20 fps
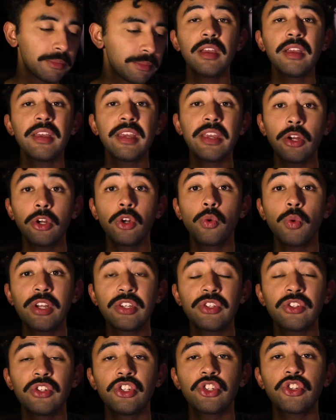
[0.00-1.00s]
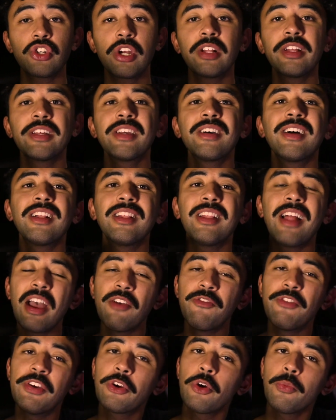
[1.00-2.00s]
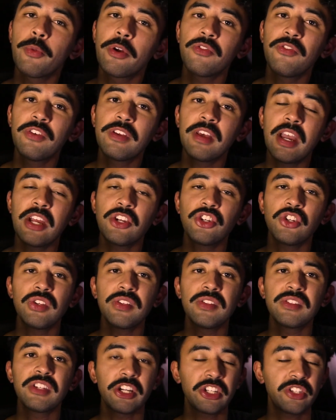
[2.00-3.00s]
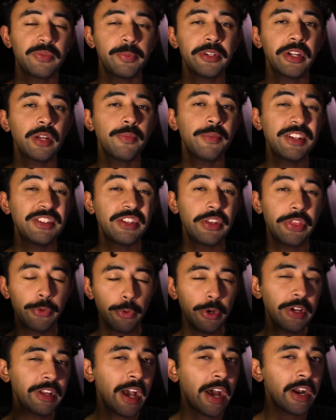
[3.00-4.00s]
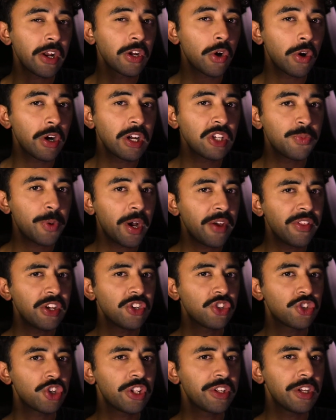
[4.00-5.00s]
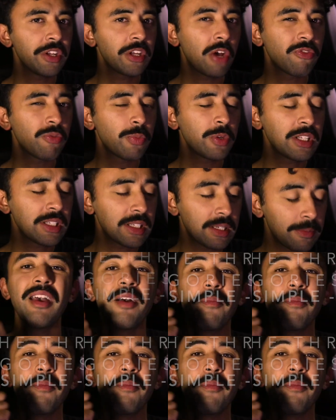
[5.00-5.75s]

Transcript: Here in Western Australia, light vehicle modifications are split up into three categories by the Australian government: